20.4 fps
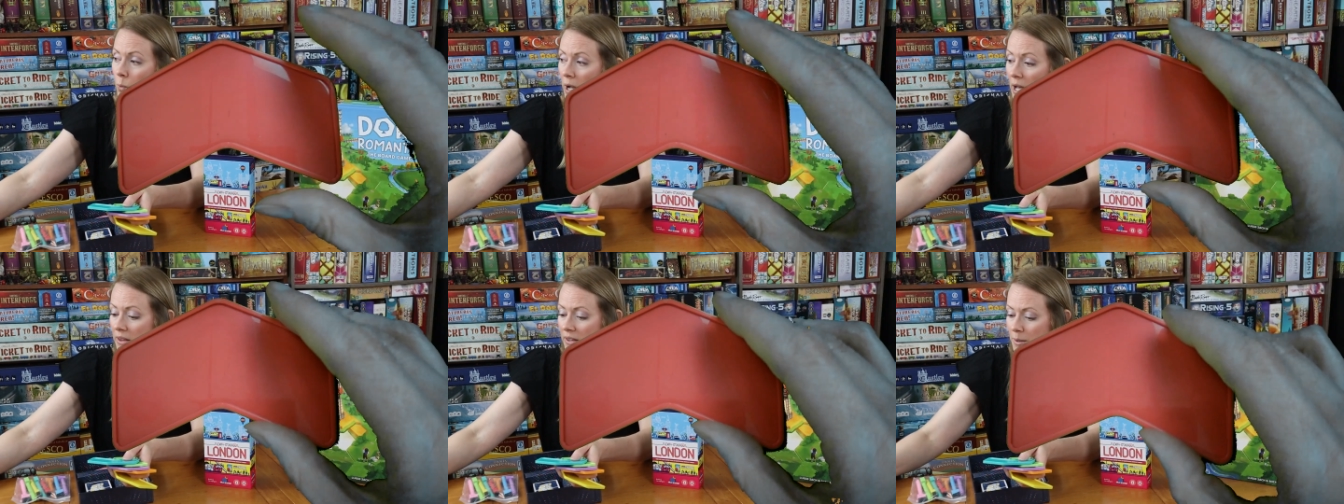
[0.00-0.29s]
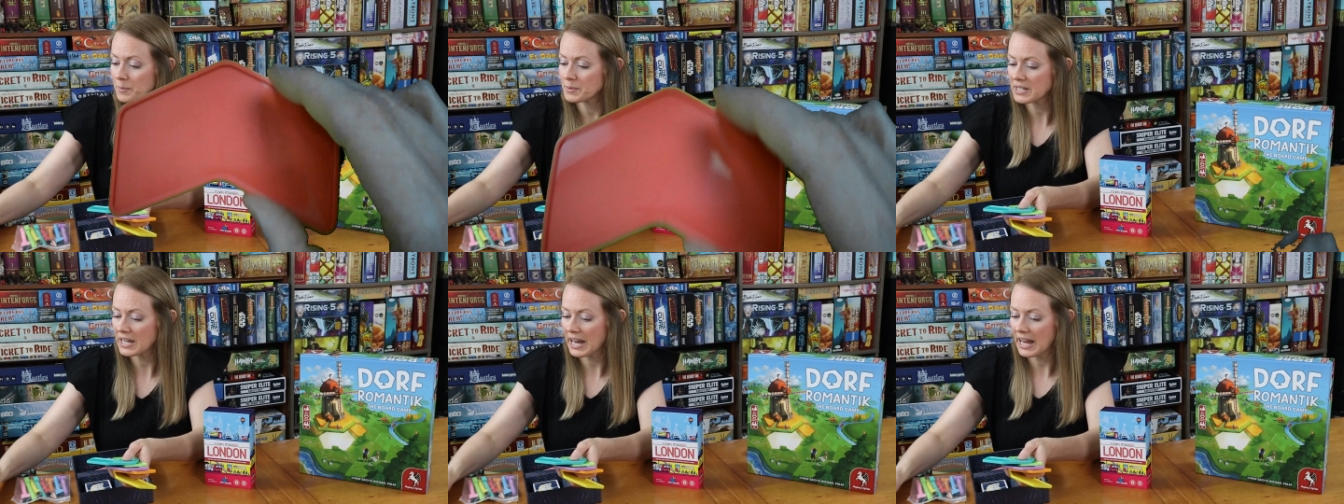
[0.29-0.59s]
well
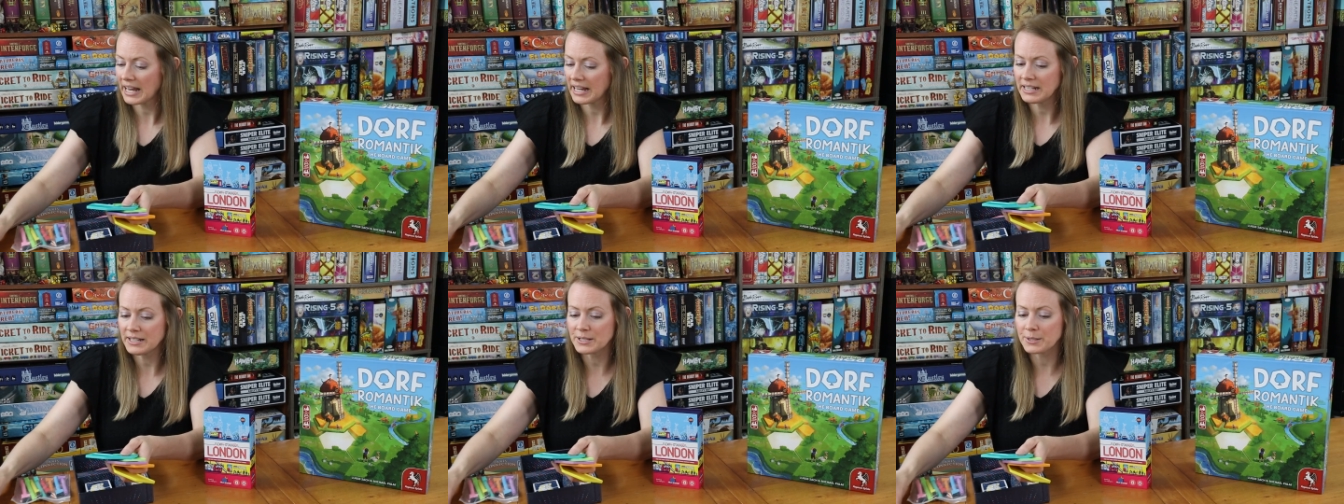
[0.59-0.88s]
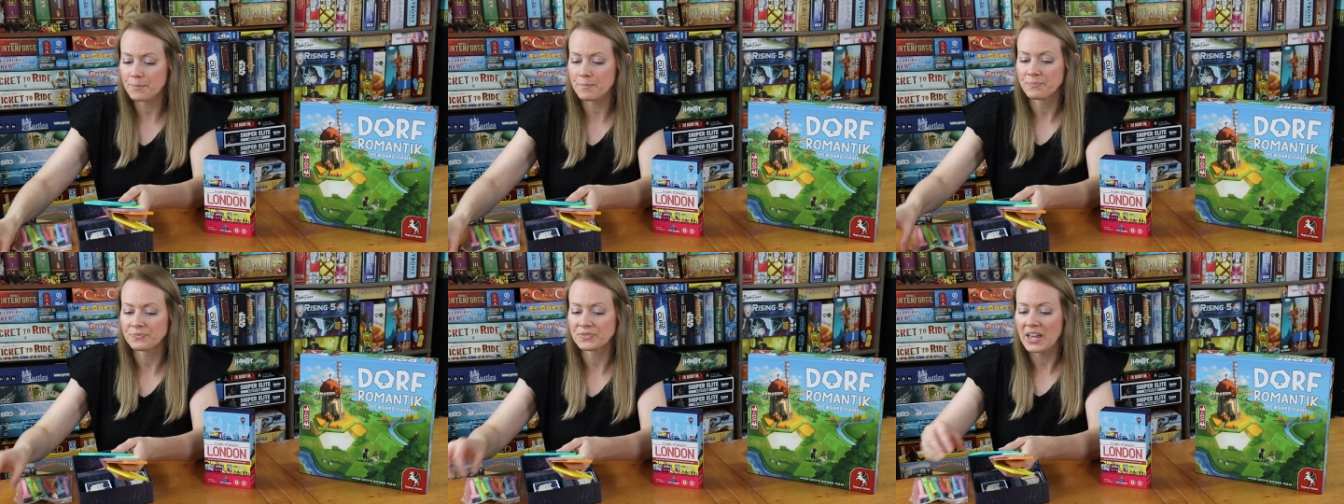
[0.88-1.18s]
up to eight.
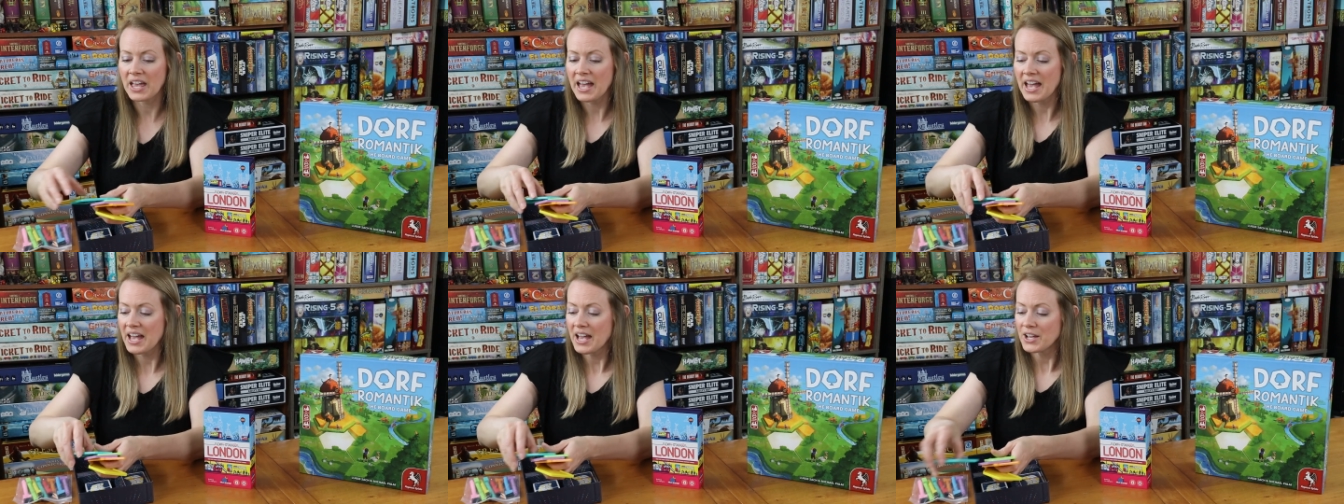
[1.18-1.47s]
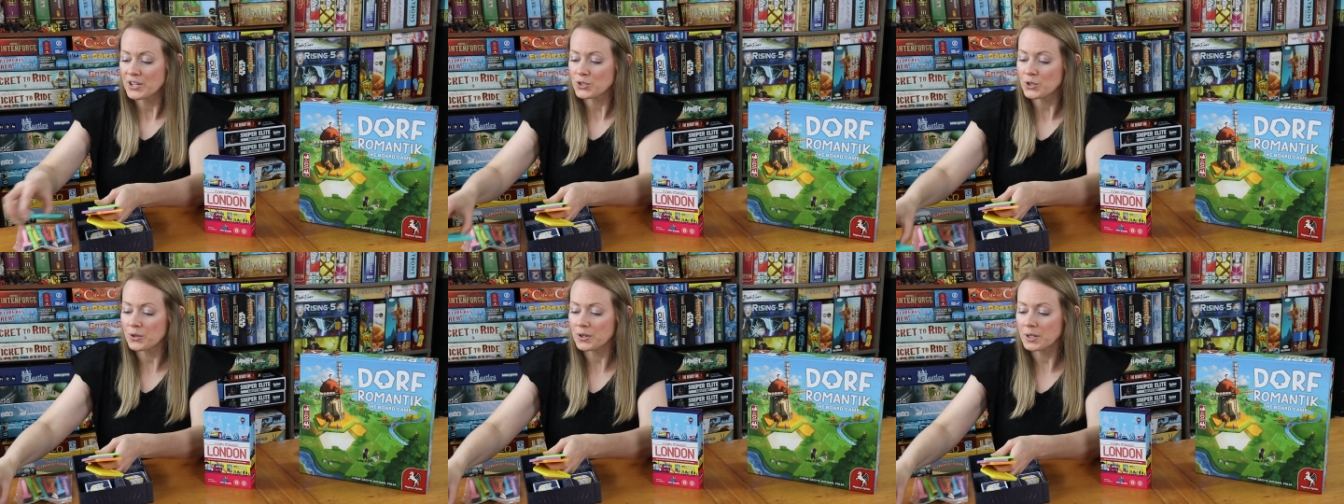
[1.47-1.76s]

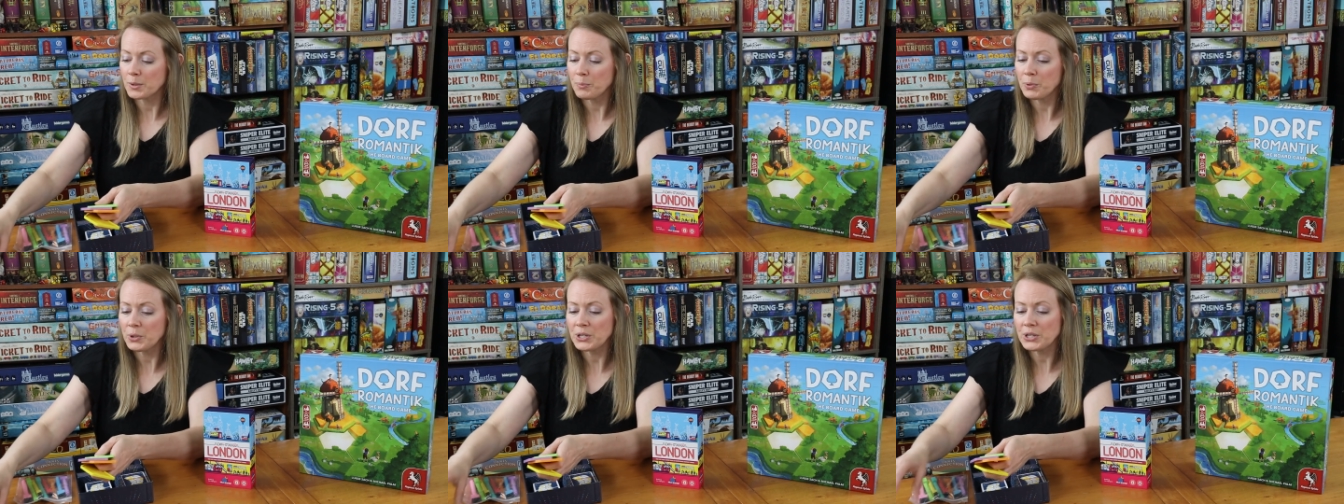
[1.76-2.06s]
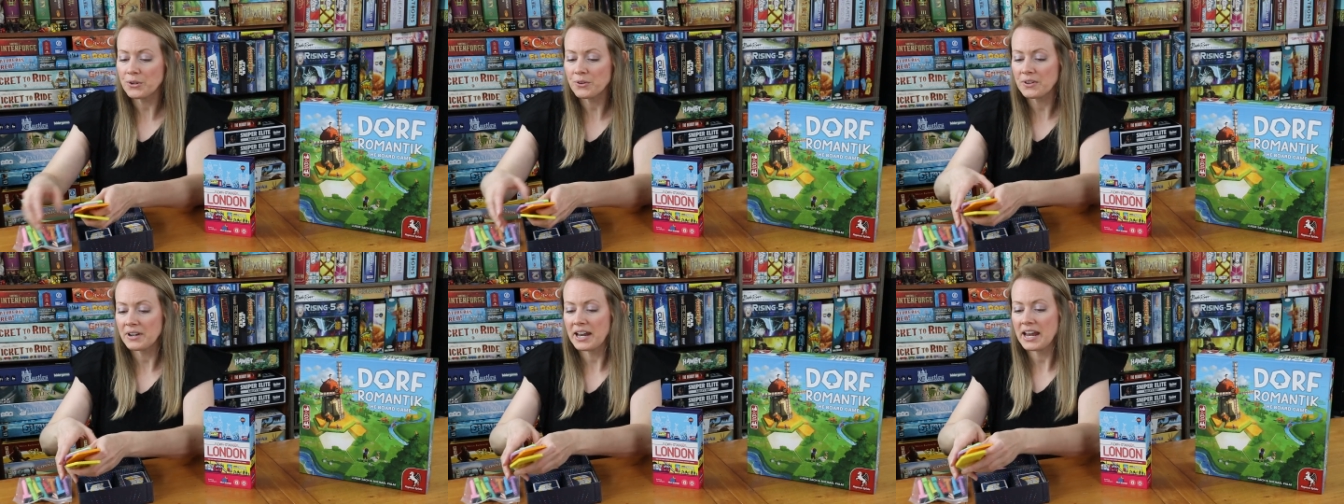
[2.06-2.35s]
So you're going to
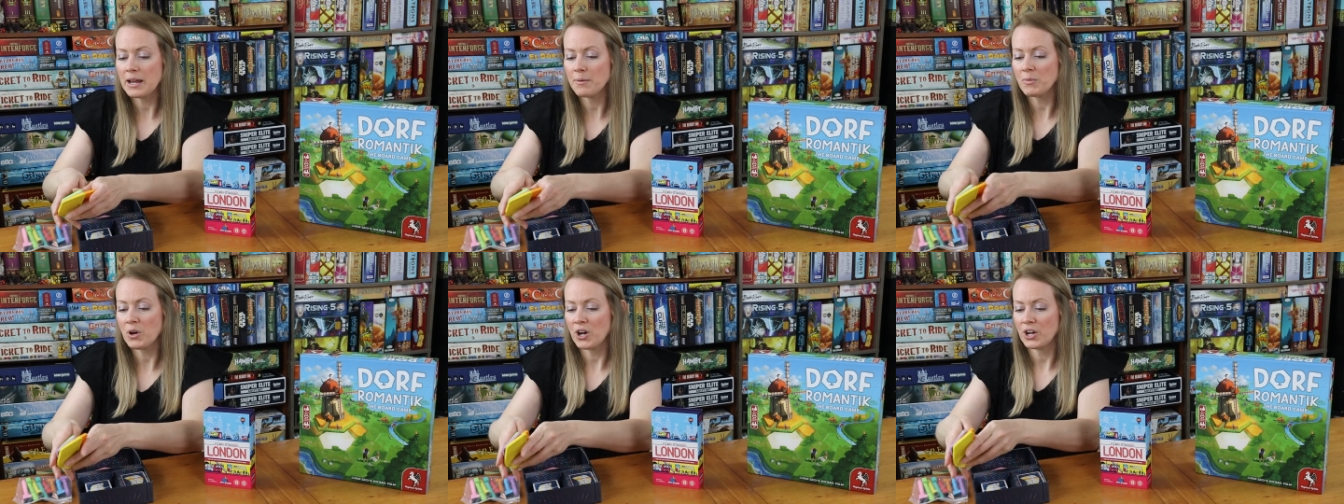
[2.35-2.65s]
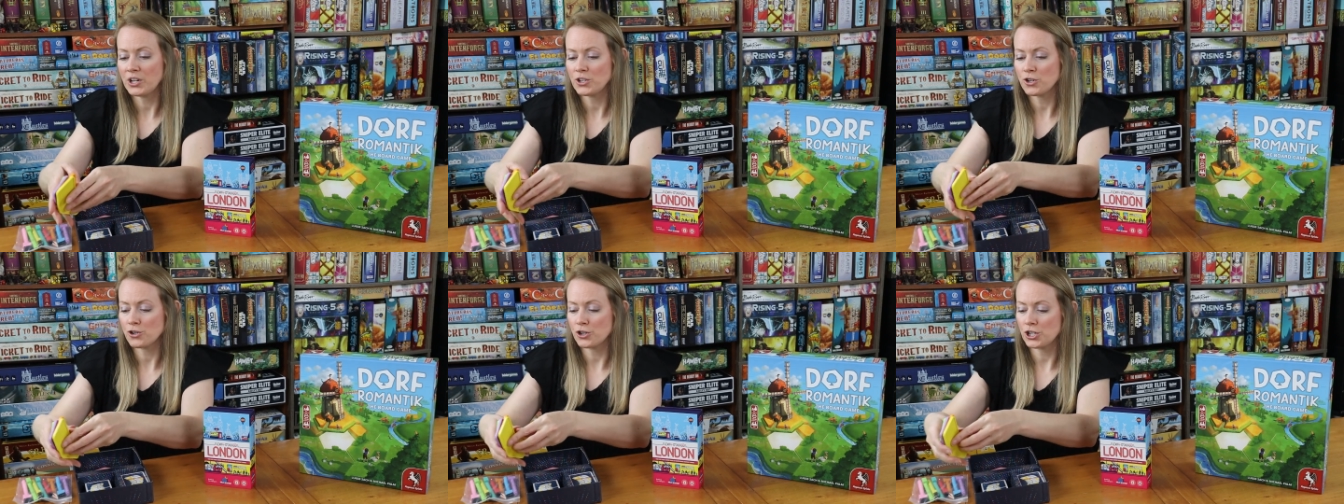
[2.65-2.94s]
put your name
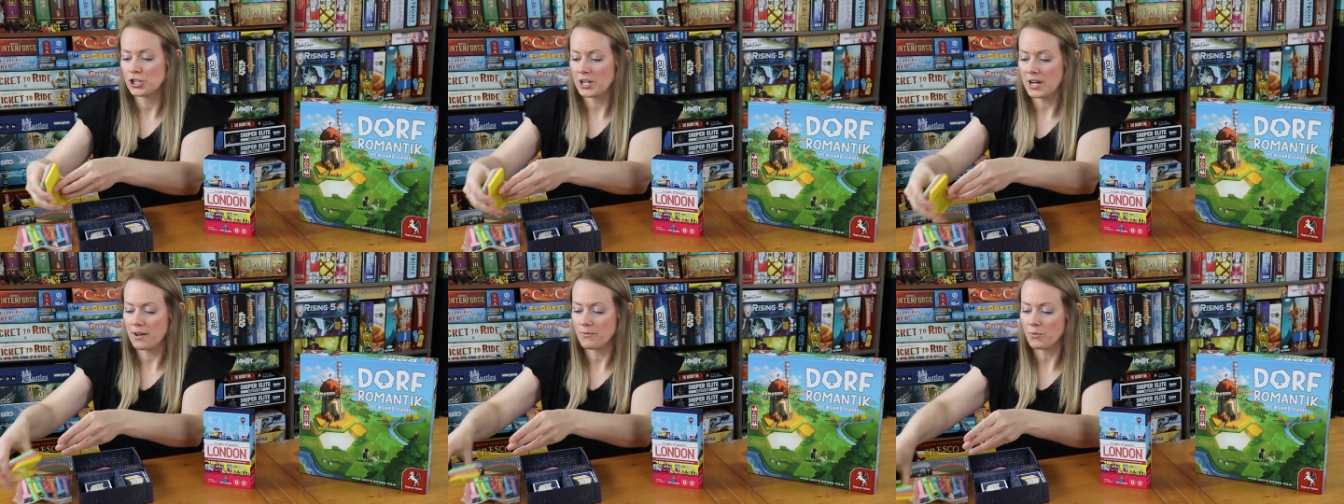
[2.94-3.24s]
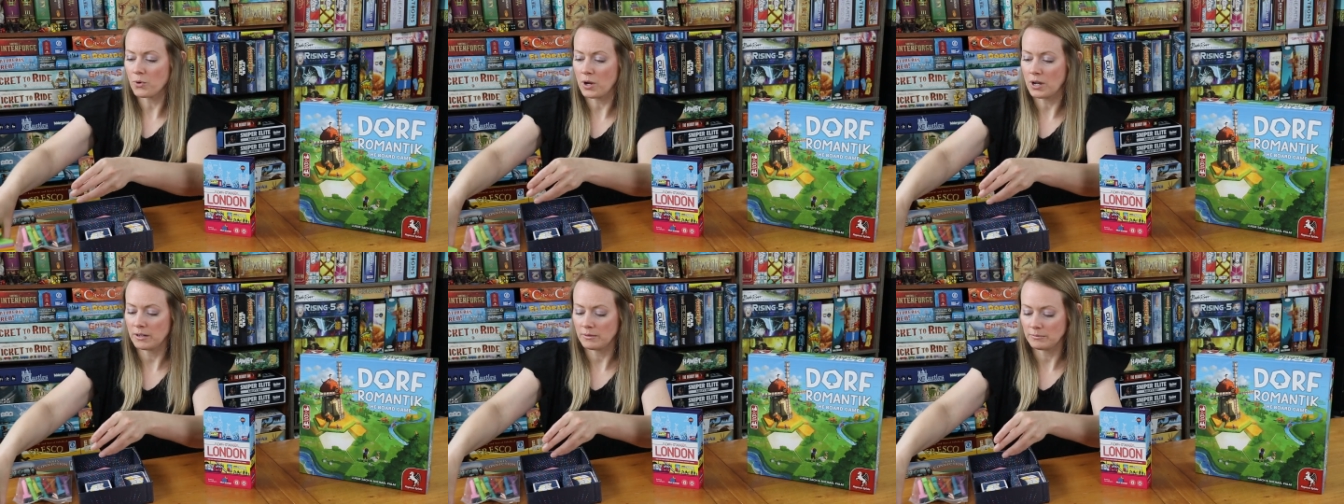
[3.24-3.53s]
on your
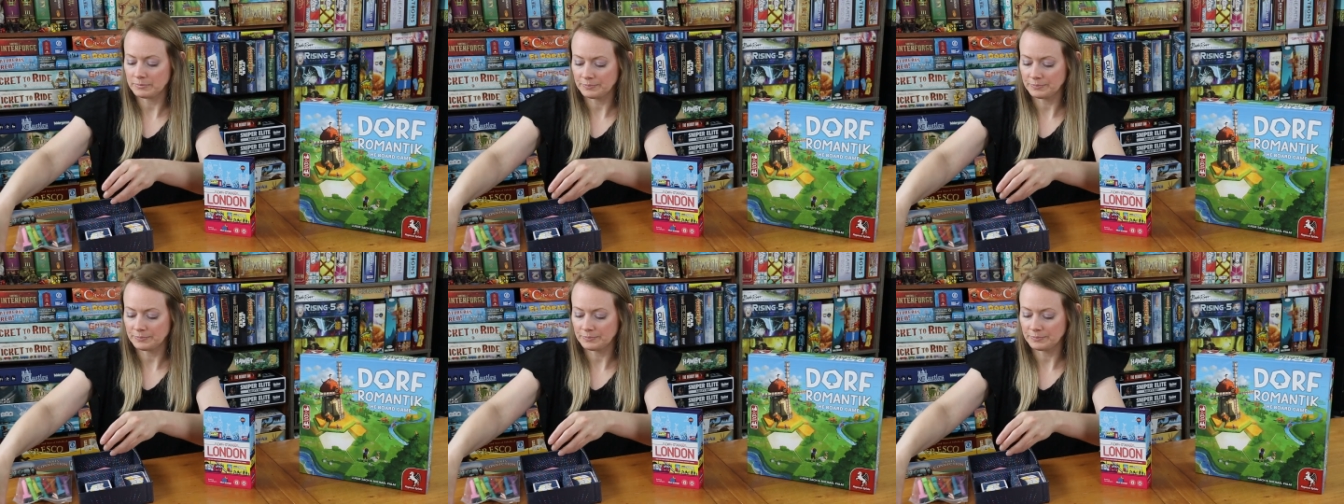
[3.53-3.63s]
chevron,